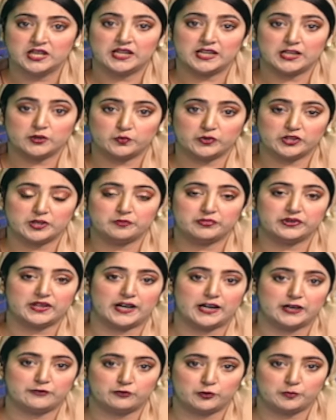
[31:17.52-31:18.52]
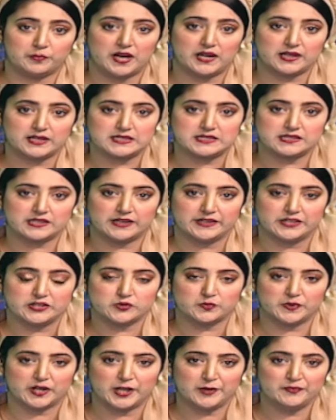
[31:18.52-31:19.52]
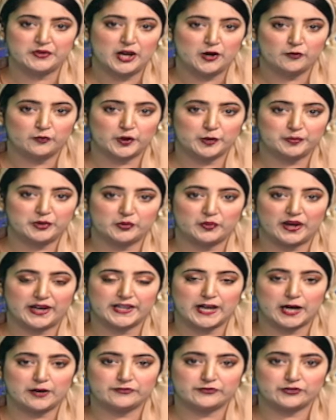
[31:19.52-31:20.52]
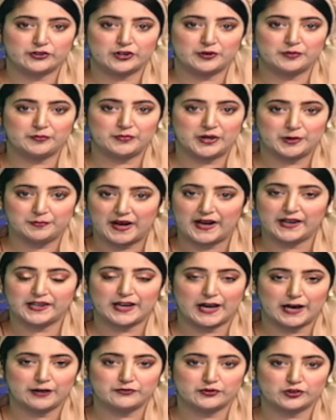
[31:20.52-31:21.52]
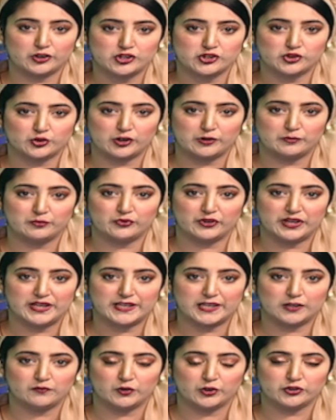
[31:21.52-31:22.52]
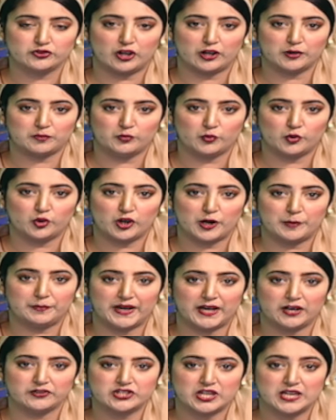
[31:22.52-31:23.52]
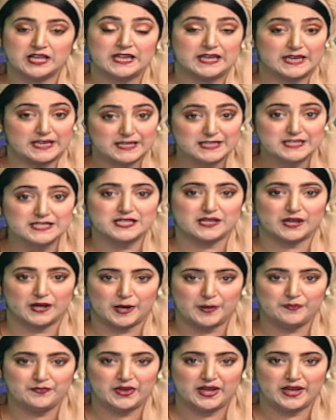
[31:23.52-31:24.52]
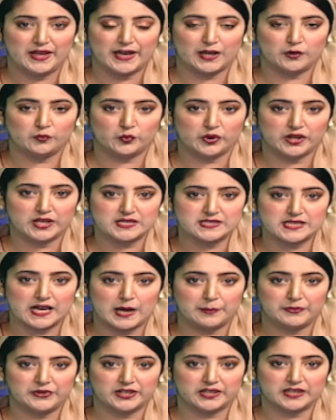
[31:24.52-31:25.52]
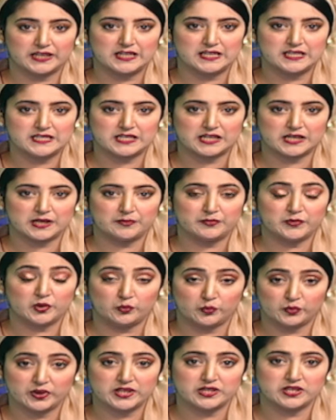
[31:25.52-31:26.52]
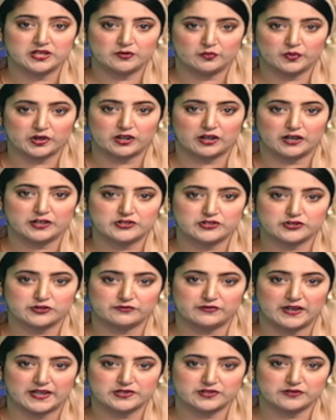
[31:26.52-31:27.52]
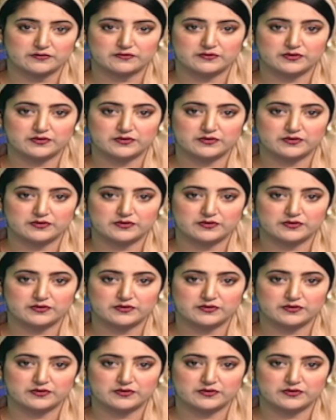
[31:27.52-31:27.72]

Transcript: it would imply for Pakistan as well. We'll be right after back after a short break, and we'll talk more about India and what is happening in India with regards to Fatf.